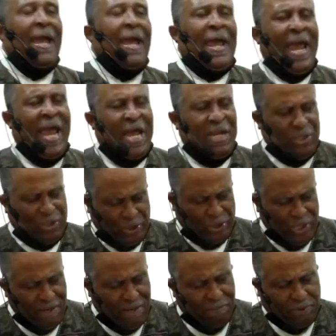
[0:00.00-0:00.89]
And
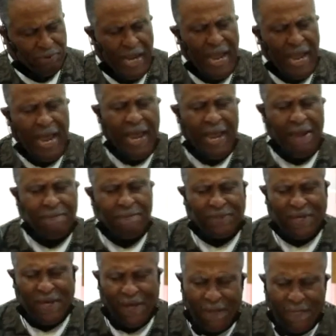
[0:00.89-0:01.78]
sometimes
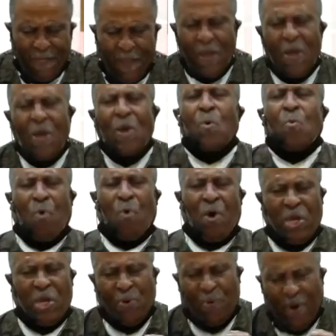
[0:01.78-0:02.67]
uh,
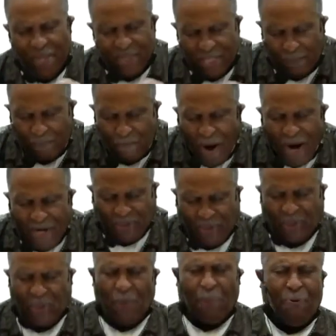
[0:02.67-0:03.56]
when you're in the
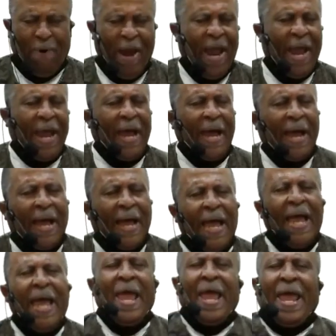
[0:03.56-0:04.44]
posture of prayer
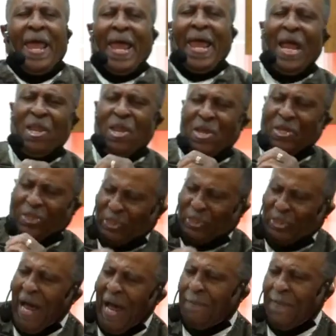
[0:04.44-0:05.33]
and you
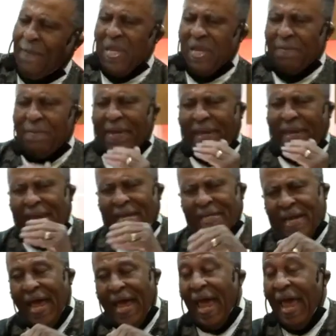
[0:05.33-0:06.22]
stop and you begin
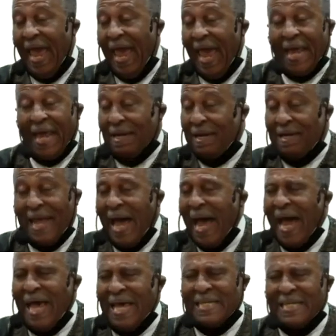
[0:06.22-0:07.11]
to
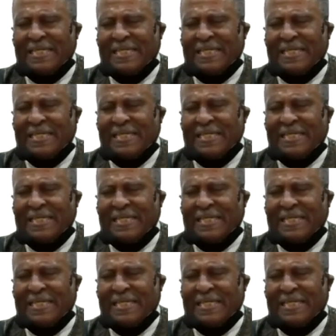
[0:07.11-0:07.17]
analyze